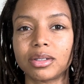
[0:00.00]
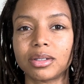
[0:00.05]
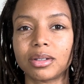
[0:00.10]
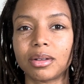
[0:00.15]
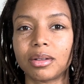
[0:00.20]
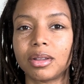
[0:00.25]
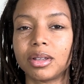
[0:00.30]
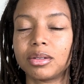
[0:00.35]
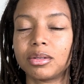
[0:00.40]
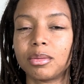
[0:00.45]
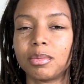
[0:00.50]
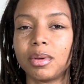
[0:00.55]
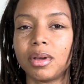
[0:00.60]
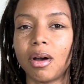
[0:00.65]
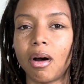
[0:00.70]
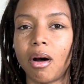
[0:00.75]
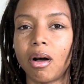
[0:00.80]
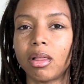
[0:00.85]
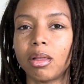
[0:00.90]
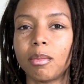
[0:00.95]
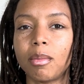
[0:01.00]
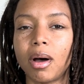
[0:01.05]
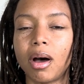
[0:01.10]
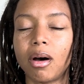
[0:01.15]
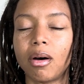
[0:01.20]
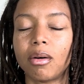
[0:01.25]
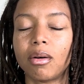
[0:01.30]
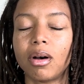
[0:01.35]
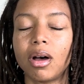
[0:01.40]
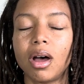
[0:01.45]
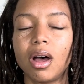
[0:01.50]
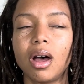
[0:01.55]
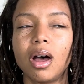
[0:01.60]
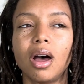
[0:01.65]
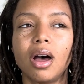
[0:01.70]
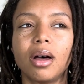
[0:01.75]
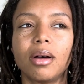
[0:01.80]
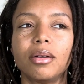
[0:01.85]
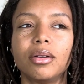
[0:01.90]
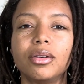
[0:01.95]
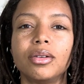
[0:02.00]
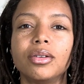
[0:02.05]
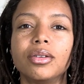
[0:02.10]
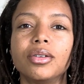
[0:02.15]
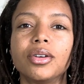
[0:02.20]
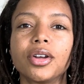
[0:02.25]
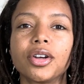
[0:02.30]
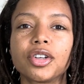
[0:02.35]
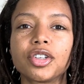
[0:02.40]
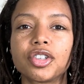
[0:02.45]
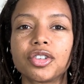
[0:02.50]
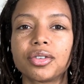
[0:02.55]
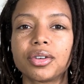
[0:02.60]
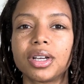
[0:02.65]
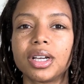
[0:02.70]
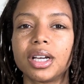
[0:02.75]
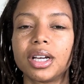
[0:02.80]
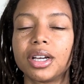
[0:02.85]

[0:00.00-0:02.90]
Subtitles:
So this will be all about nurturing